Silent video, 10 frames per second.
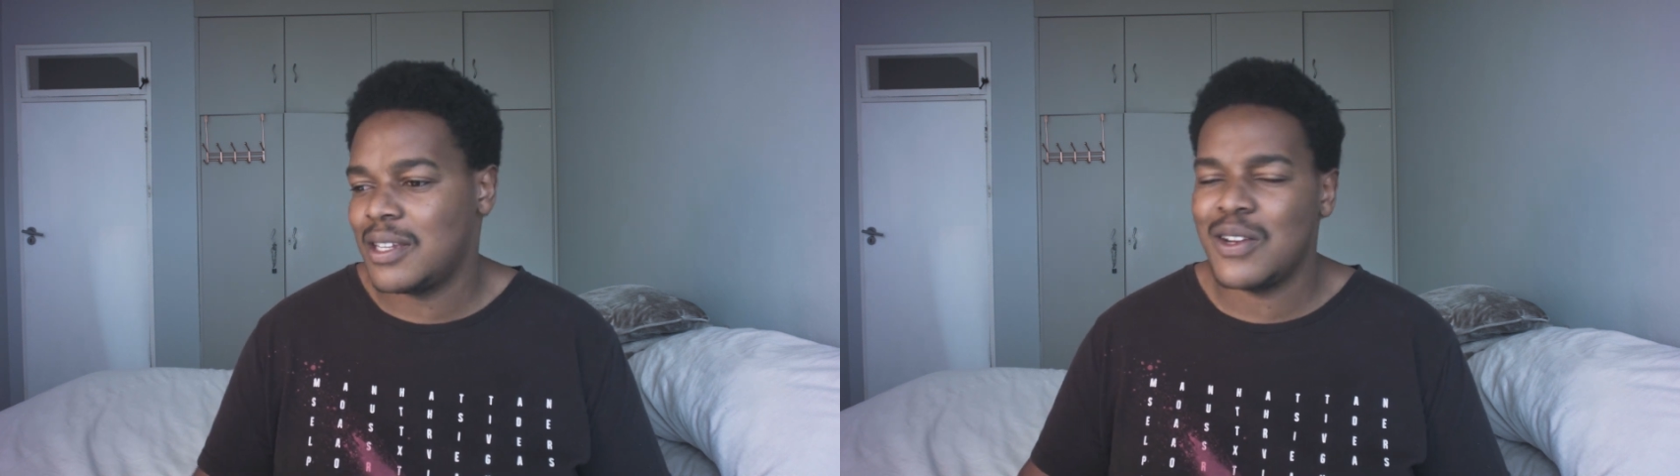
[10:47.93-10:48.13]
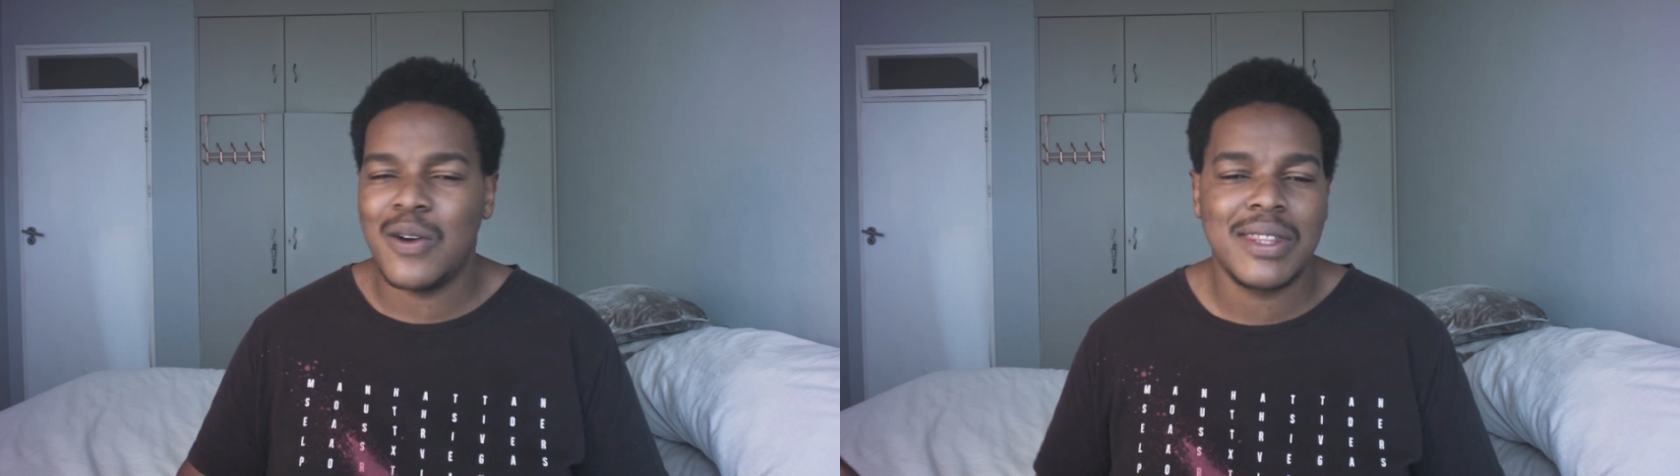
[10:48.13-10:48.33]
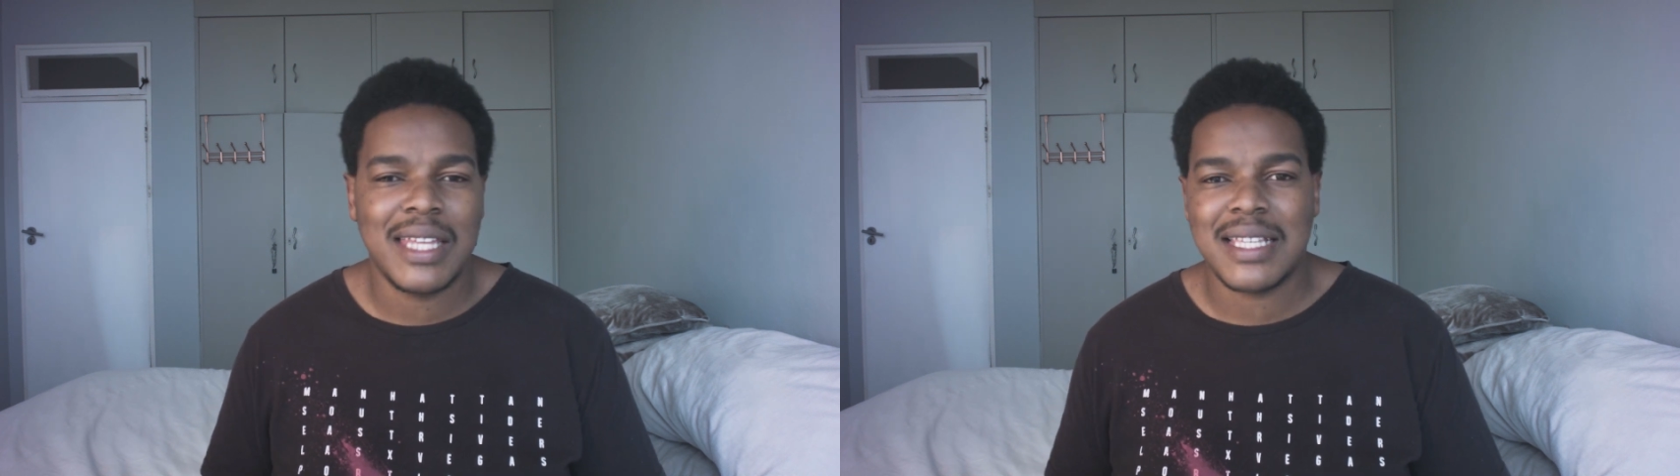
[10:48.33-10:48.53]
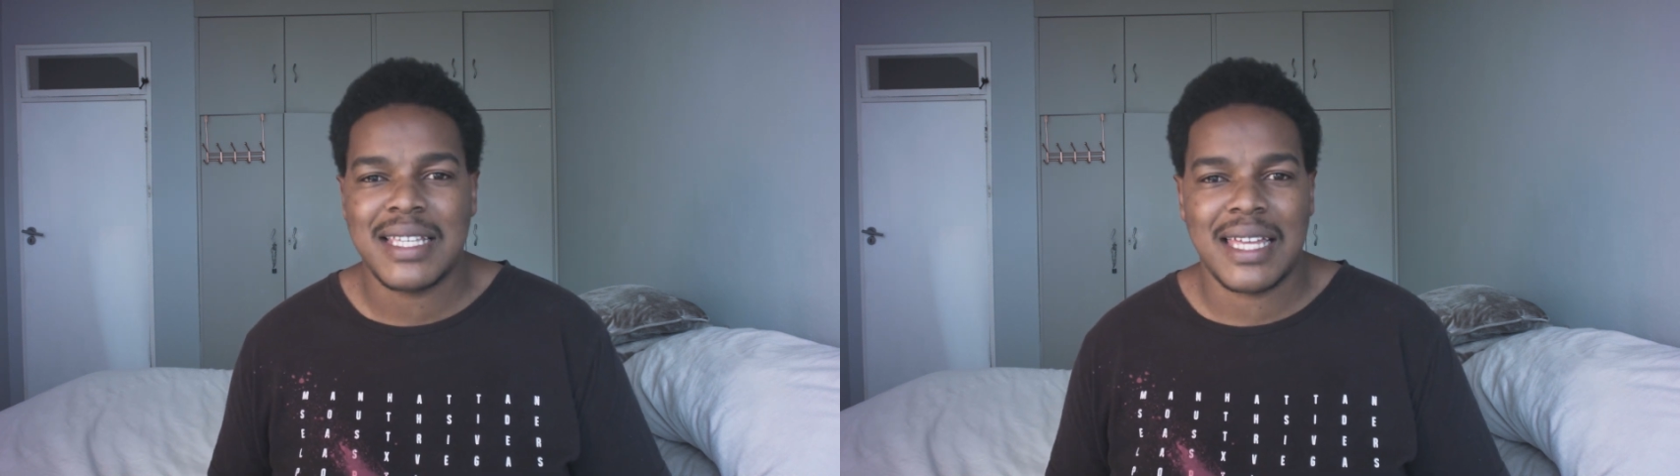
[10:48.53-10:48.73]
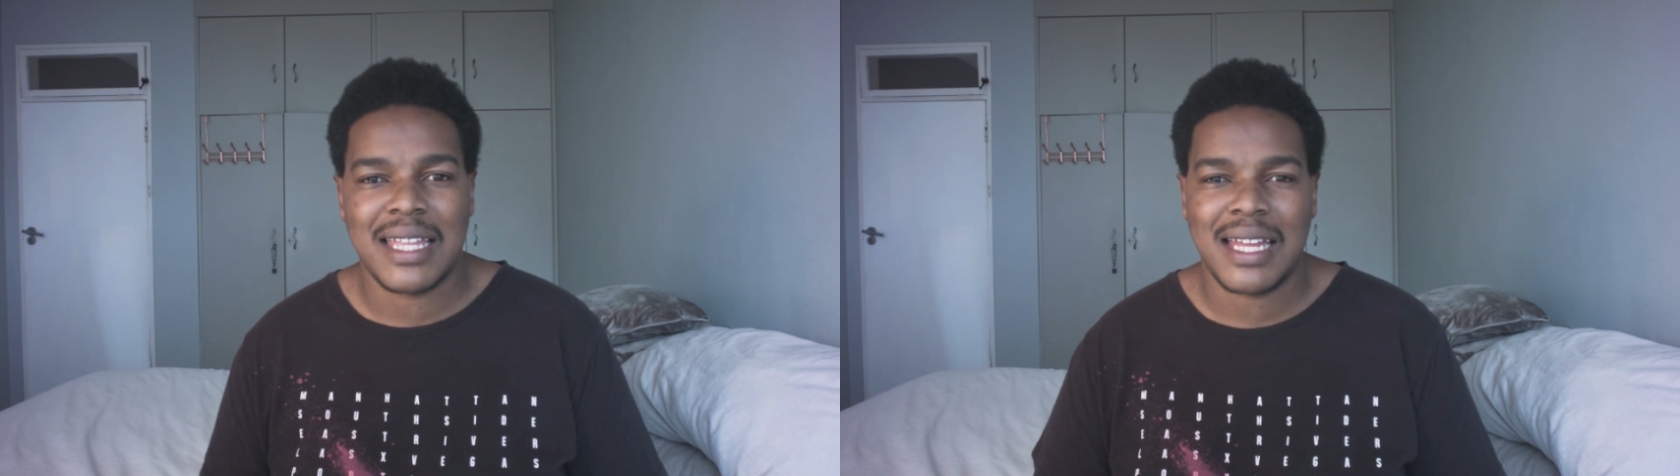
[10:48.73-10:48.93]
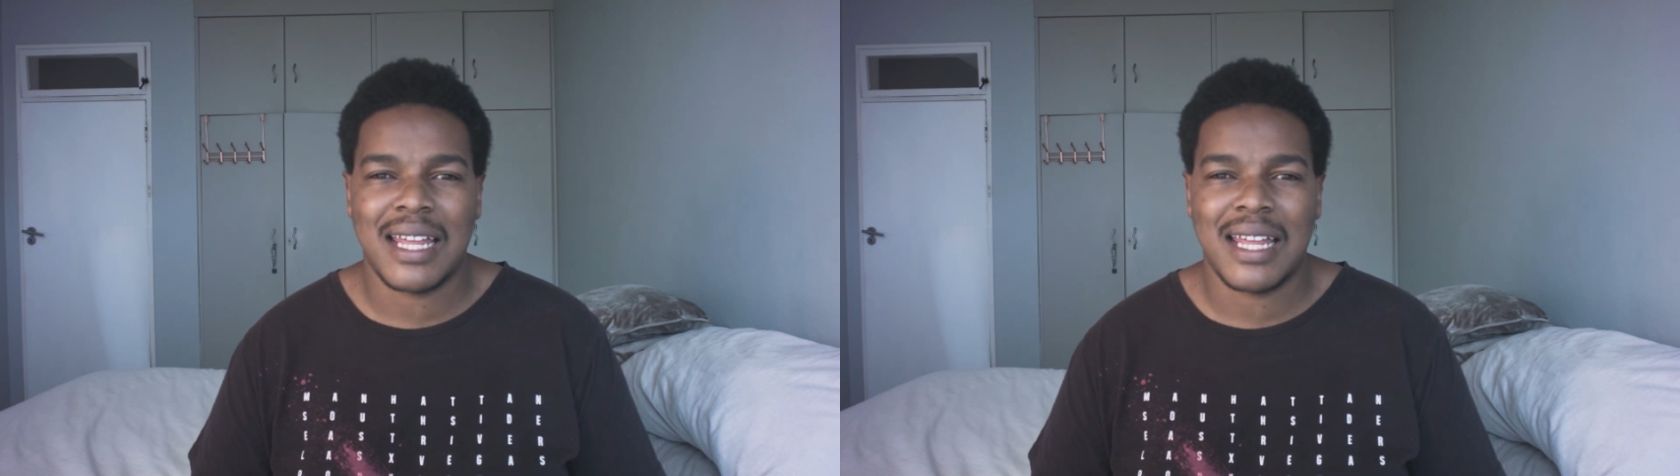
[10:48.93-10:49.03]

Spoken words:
you know, things like that.